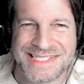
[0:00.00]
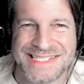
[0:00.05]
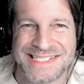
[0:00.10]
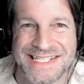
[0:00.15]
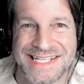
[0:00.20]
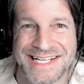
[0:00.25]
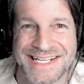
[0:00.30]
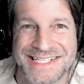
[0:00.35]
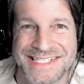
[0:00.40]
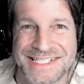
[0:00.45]

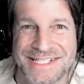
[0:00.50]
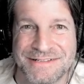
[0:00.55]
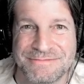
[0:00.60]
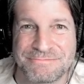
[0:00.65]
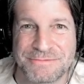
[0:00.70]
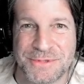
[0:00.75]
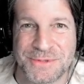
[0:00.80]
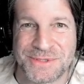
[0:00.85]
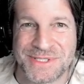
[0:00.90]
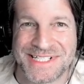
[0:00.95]

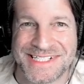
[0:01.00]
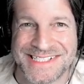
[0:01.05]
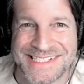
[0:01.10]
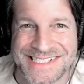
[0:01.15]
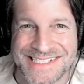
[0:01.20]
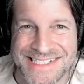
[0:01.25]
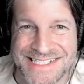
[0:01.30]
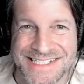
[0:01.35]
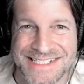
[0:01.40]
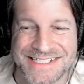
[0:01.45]

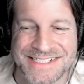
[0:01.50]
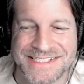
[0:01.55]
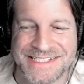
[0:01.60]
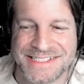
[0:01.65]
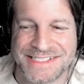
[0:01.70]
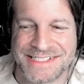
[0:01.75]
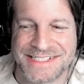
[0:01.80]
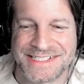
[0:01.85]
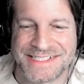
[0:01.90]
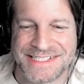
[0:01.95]

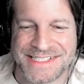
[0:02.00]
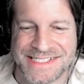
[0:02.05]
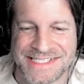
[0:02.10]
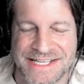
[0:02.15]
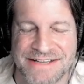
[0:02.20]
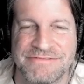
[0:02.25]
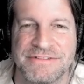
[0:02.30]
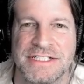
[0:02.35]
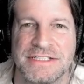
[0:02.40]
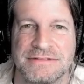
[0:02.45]

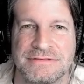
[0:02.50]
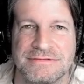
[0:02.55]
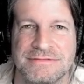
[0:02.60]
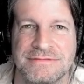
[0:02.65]
6.67.